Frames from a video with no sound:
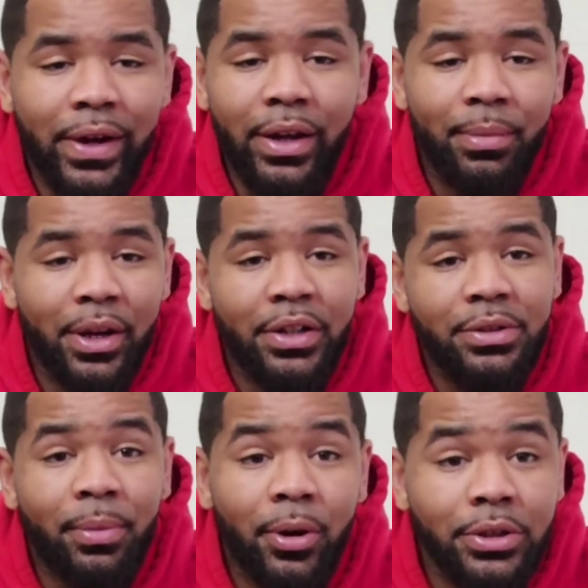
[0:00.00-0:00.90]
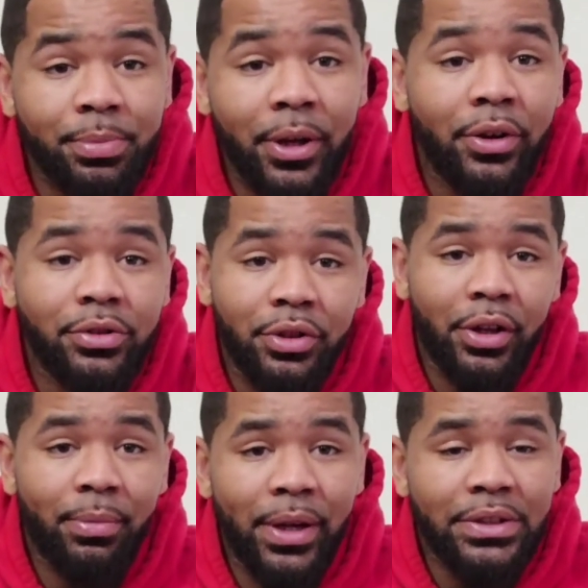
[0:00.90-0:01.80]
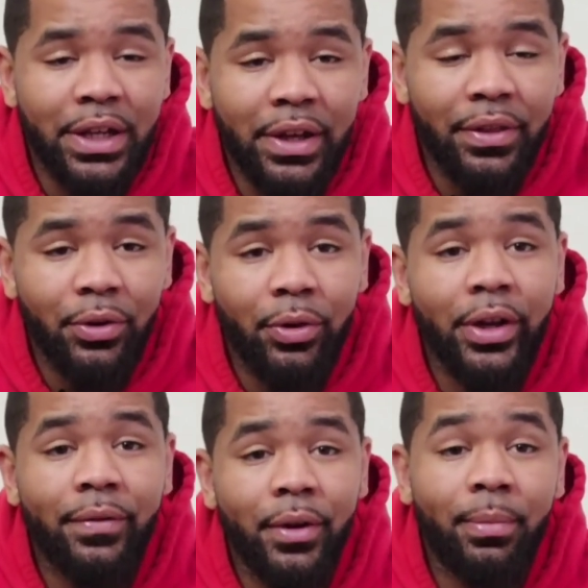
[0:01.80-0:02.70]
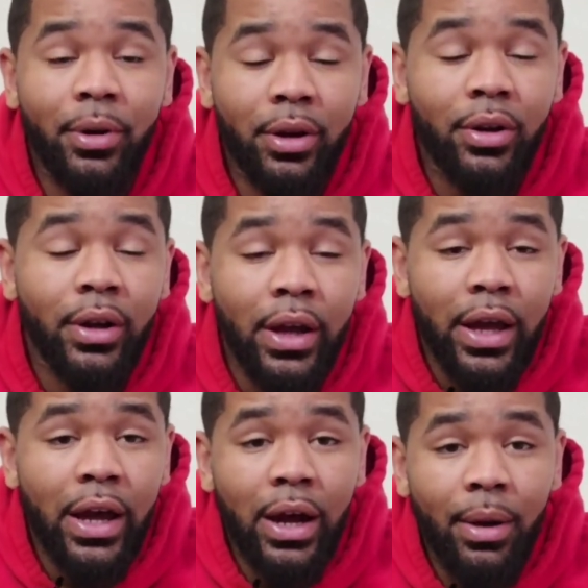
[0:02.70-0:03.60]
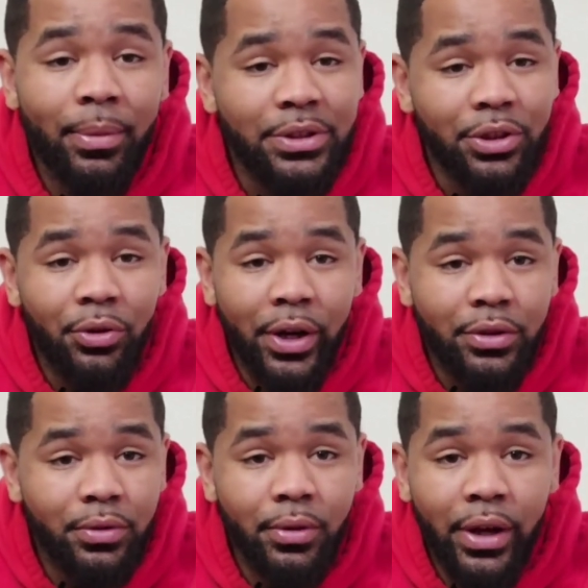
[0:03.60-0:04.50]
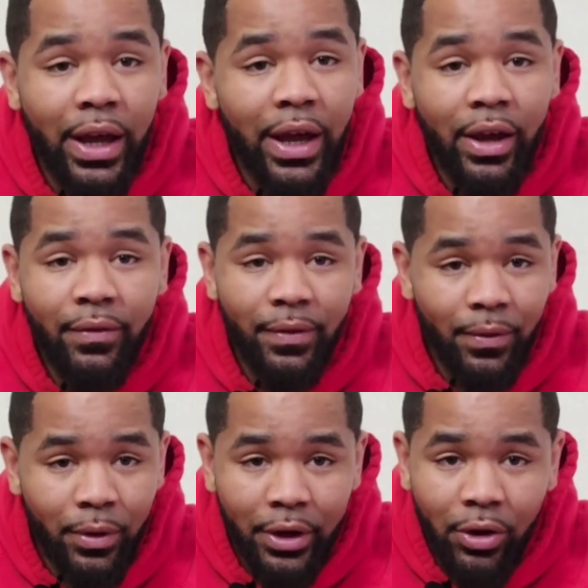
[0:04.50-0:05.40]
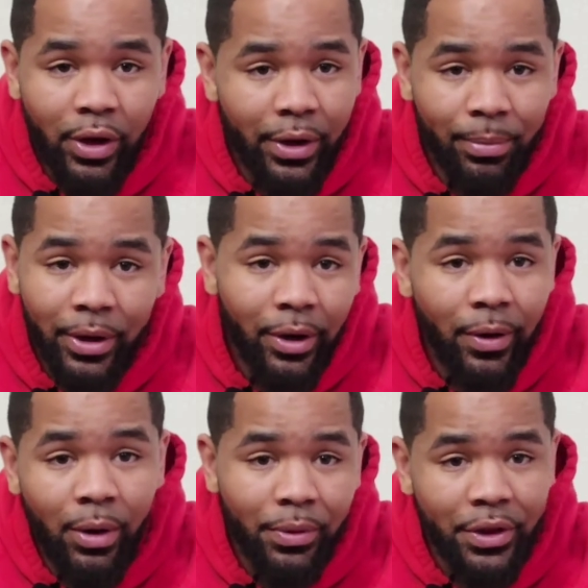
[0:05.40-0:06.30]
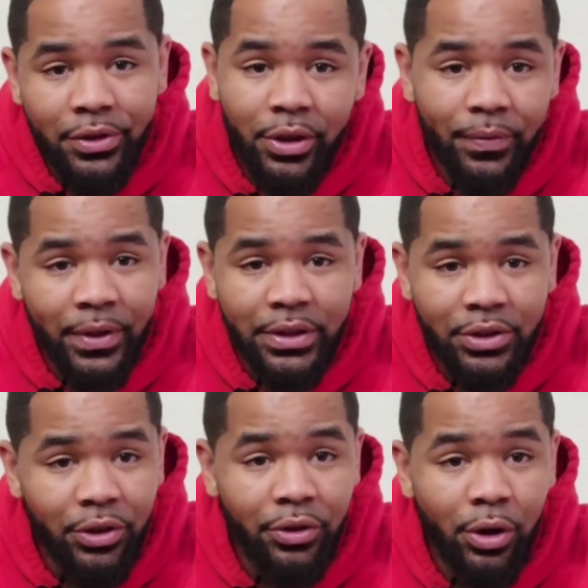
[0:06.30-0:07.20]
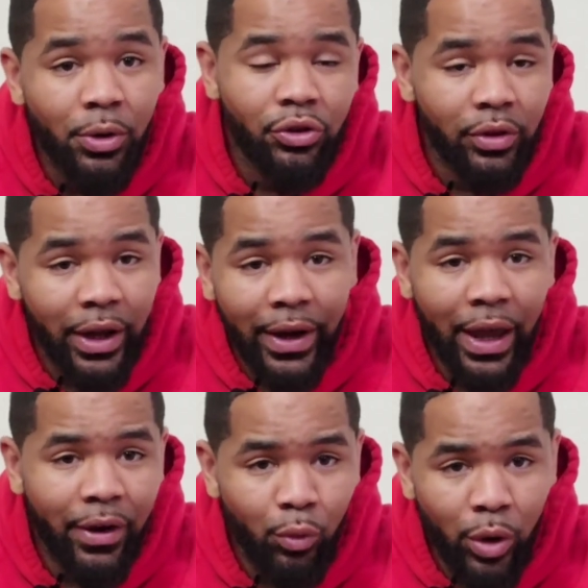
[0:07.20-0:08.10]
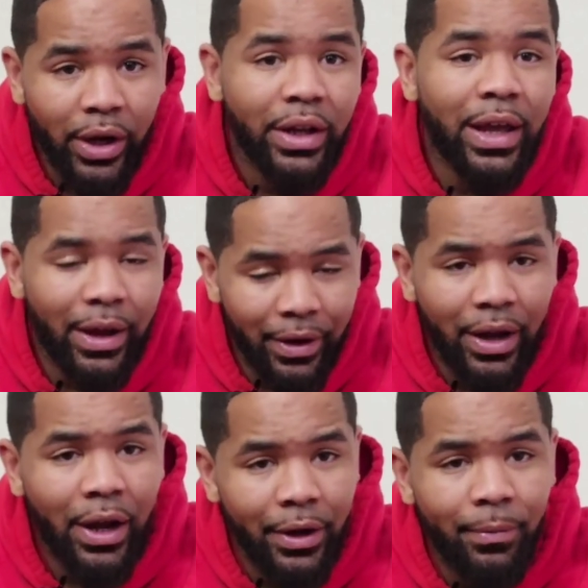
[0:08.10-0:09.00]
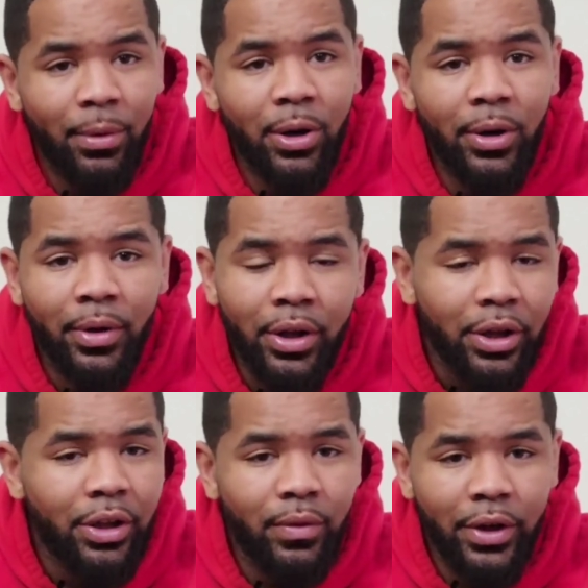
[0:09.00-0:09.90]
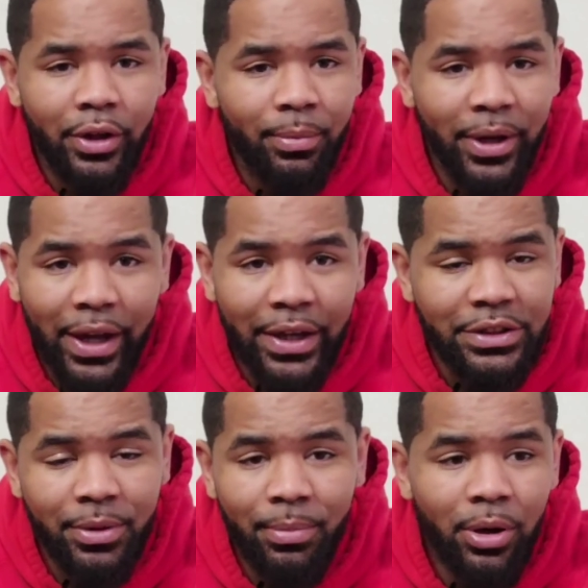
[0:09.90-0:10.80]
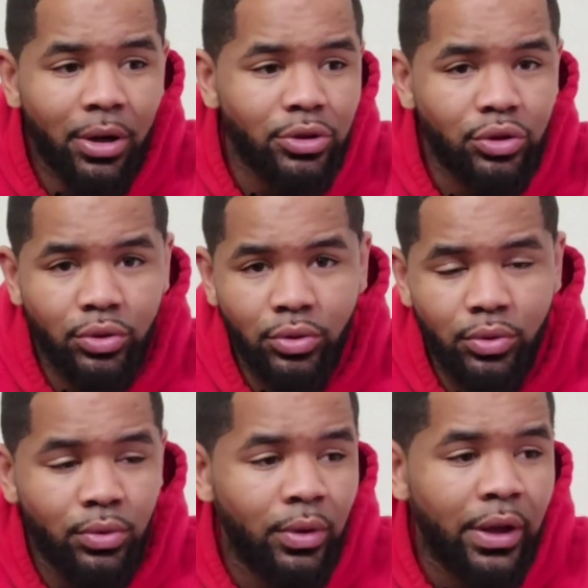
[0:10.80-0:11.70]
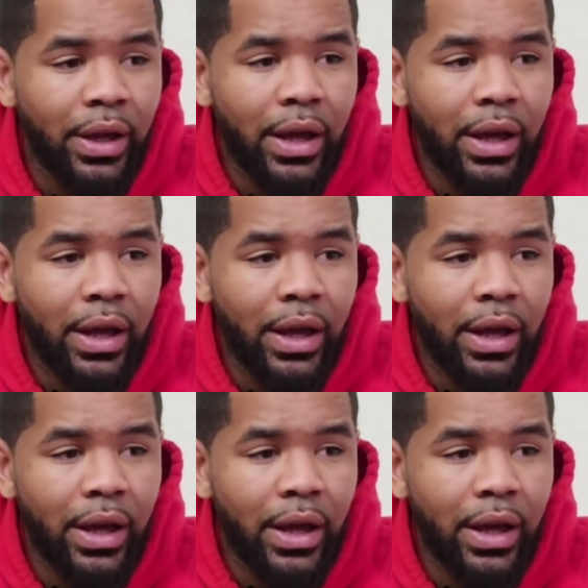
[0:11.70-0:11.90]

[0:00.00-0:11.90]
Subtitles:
I recommend is a ball spinner, so you can maintain the grit of your ball. It's a great tool to have if you want to go ahead and play around with the surface, so you know what you like out of what kind of ball. You want your big ASIM ball to